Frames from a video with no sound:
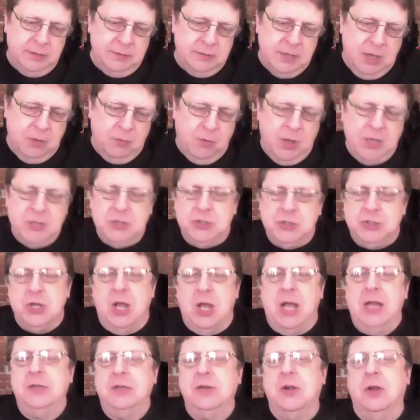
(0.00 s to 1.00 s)
a one
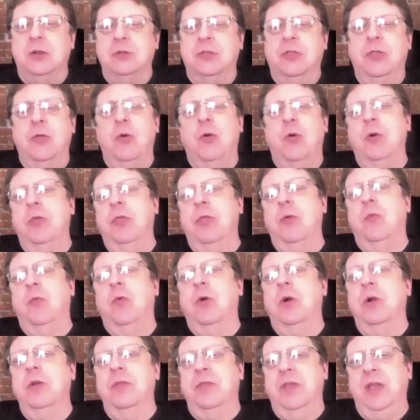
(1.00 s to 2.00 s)
shot called Thor the
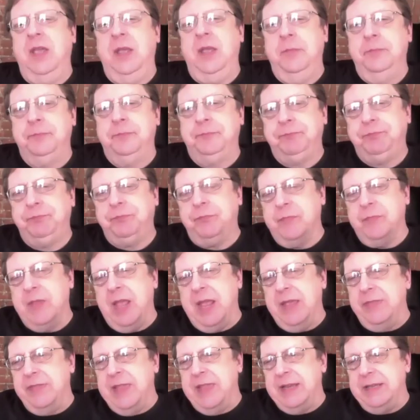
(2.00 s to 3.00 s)
Worthy,
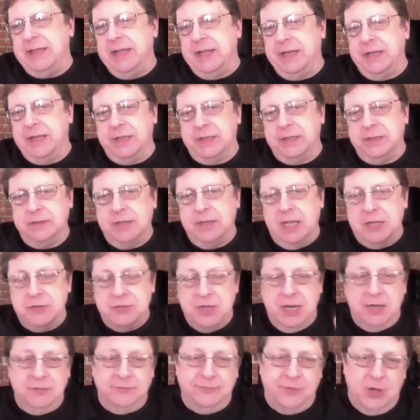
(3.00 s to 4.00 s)
and they did a, a,
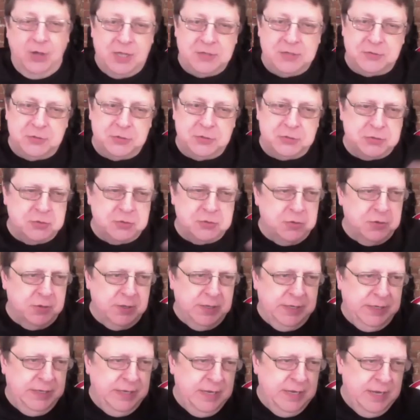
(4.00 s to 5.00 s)
Jane Foster
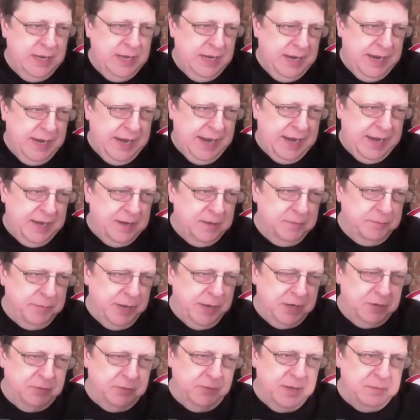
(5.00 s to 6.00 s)
story and a
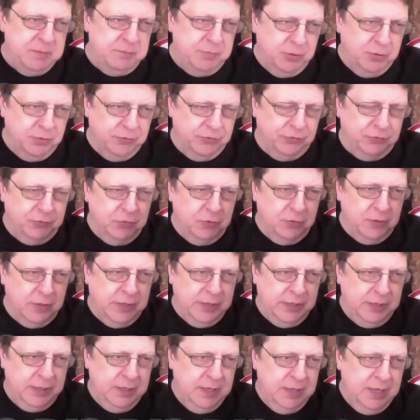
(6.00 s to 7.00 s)
Beta Ray Bill
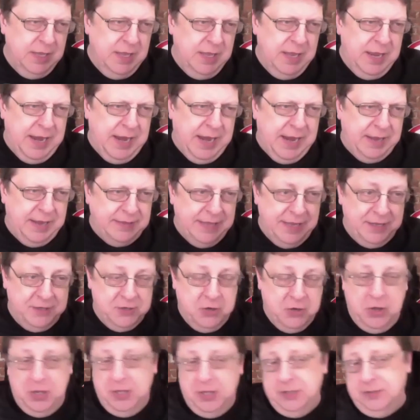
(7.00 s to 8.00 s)
story. And they
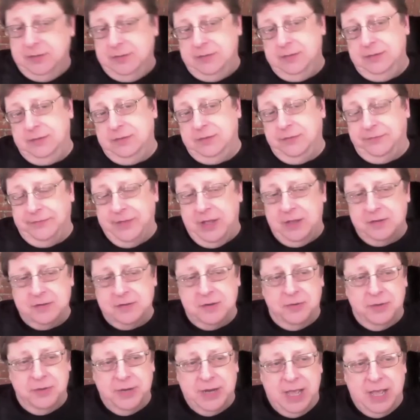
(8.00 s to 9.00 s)
called
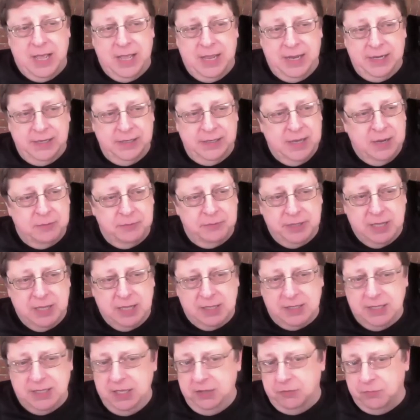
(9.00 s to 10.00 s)
DeFalco and I, and we got
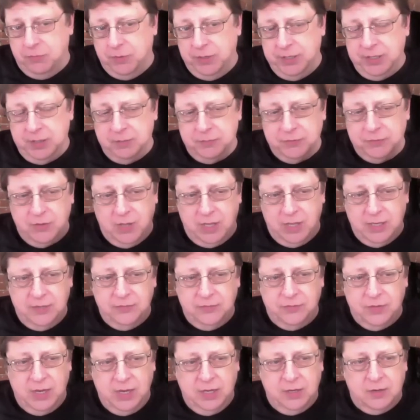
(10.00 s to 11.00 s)
Keith Williams on
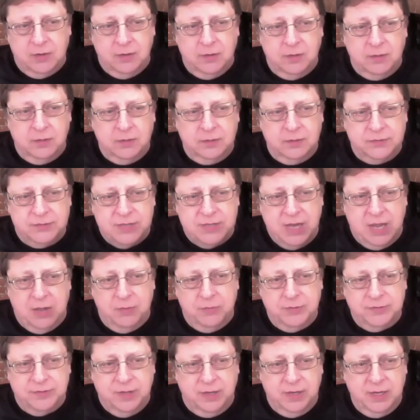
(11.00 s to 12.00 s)
as anchor. Sal
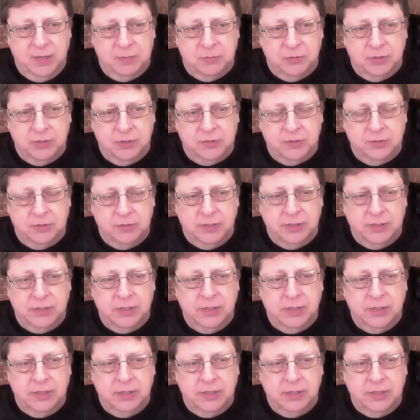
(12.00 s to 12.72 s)
was unable to do it